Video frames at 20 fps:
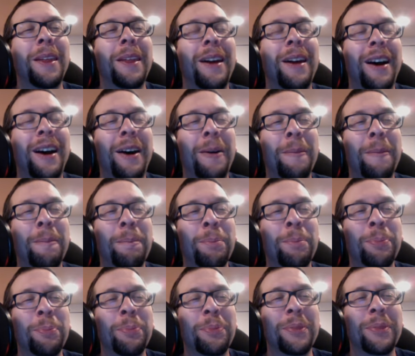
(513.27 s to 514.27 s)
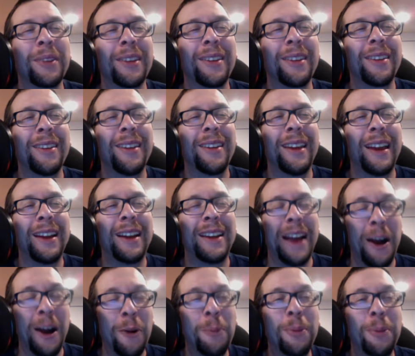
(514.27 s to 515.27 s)
um, an
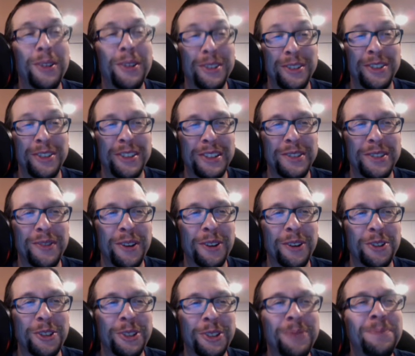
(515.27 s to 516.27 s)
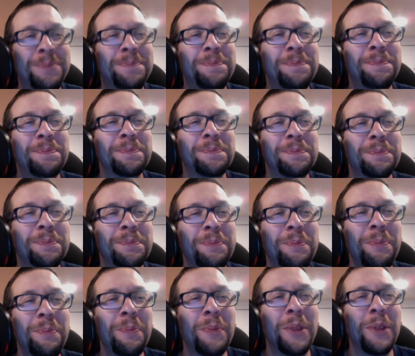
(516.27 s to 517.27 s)
output to this function,
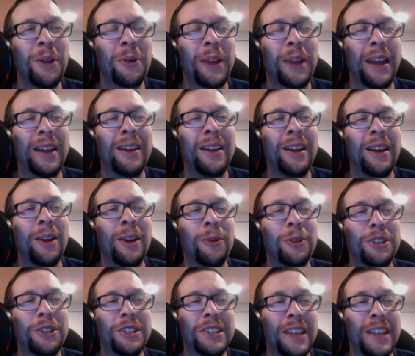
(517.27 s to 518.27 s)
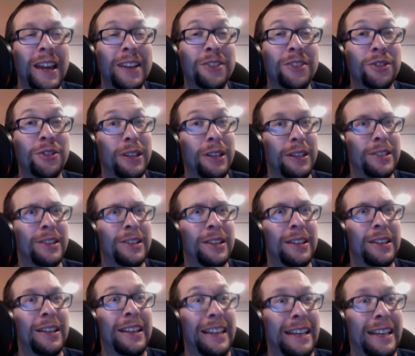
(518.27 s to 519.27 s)
okay, which is the answer, is it
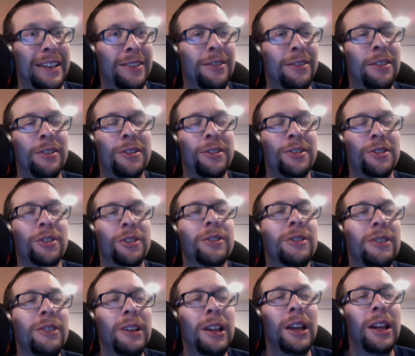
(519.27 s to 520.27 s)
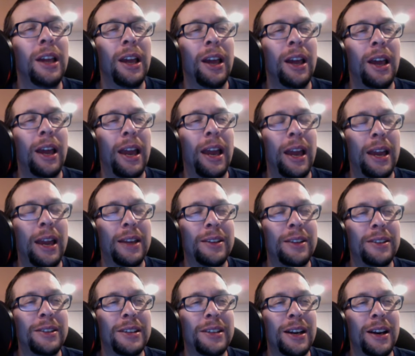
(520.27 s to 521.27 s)
in the circle?
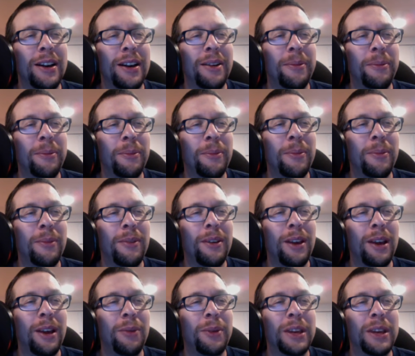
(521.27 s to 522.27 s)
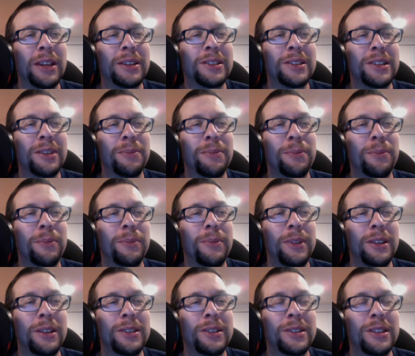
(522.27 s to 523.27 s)
And, um, and we get this, in,
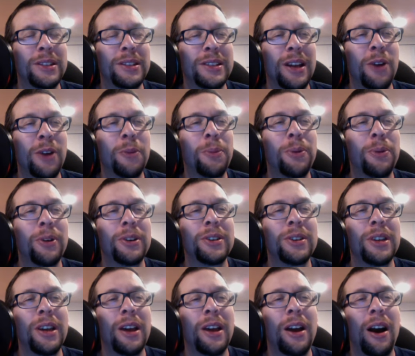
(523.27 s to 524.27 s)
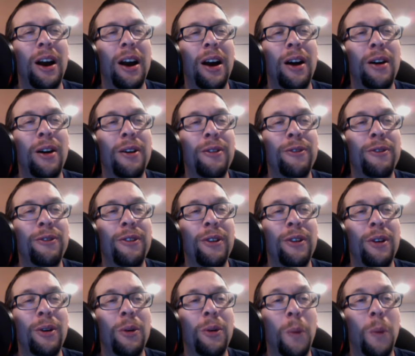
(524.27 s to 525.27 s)
this, this output of
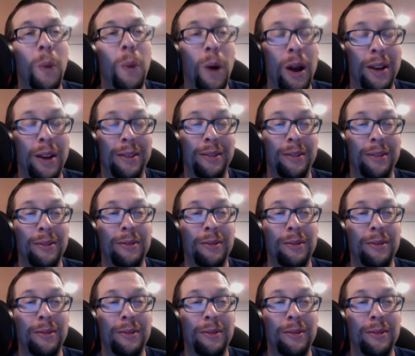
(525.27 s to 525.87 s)
1.